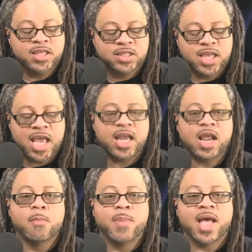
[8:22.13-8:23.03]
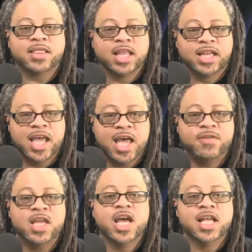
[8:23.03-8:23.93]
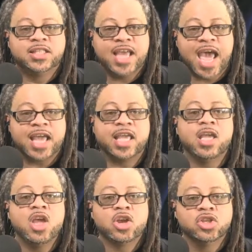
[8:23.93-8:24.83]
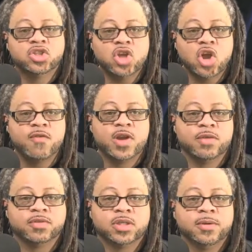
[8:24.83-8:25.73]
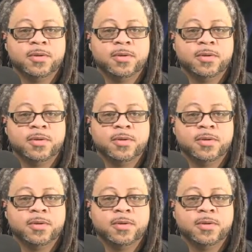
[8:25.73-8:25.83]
said about the left attacking conservatives.